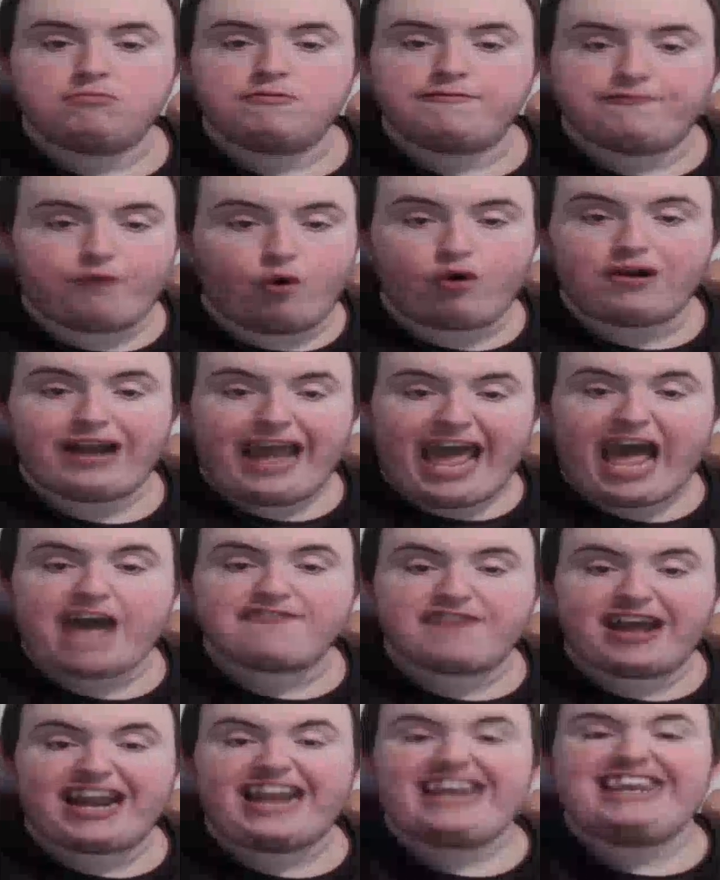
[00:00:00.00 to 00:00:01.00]
4.5
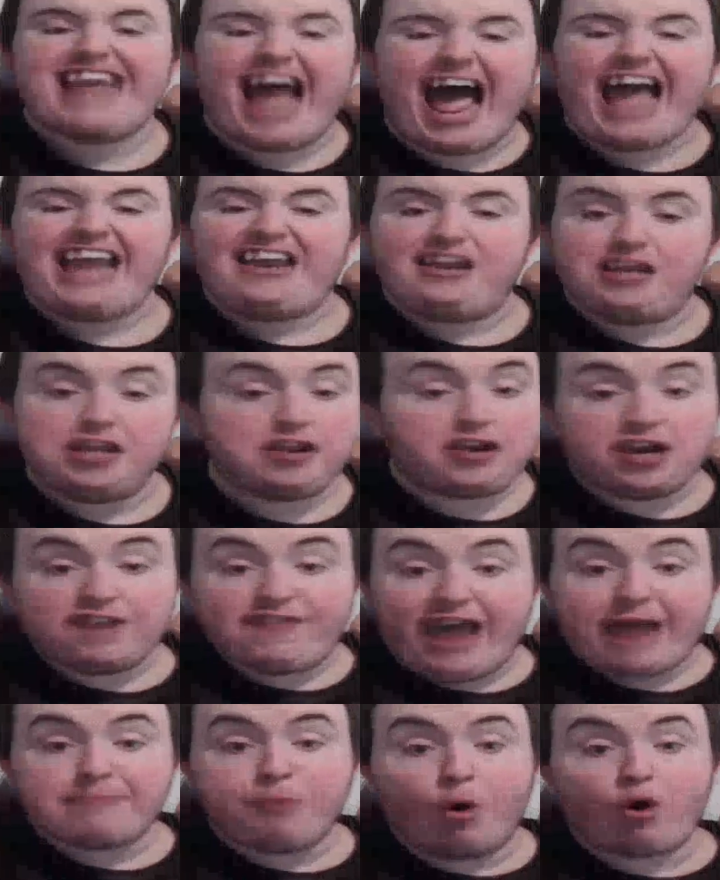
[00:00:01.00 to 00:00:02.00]
out of 9. He could have
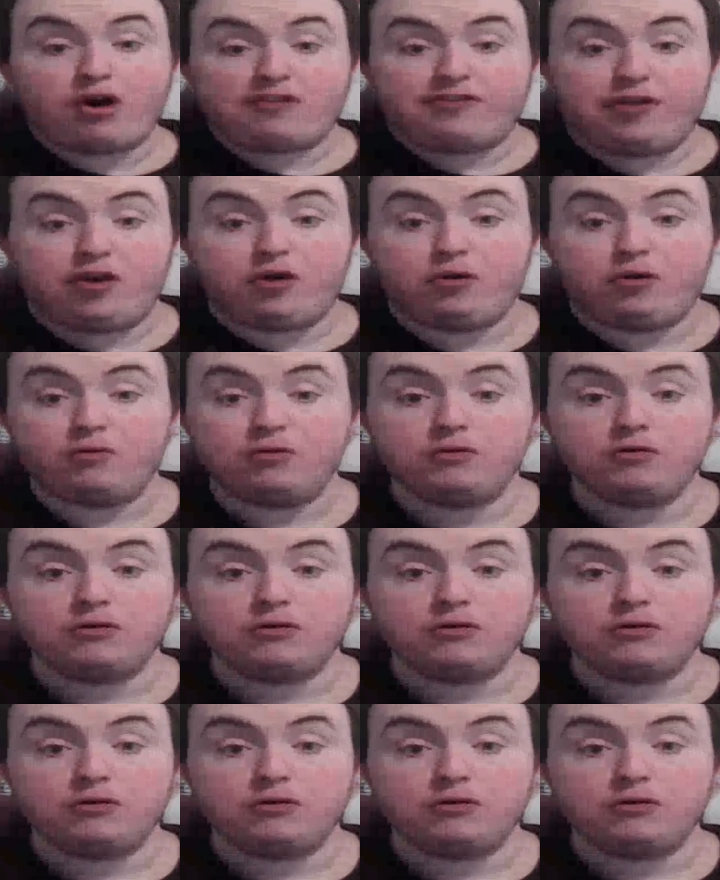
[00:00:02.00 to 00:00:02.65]
had more, too.